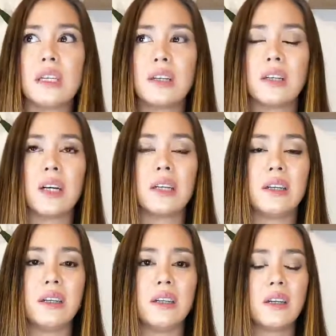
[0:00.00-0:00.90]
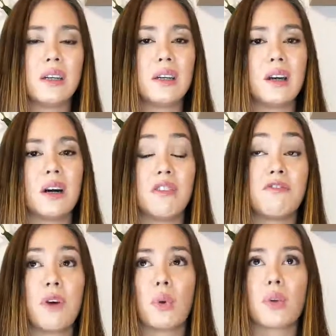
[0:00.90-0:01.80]
that I
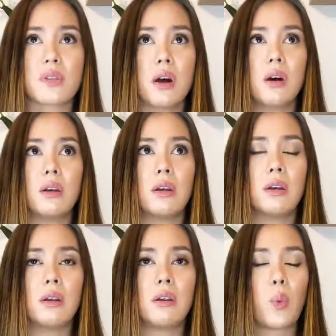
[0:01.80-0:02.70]
focus on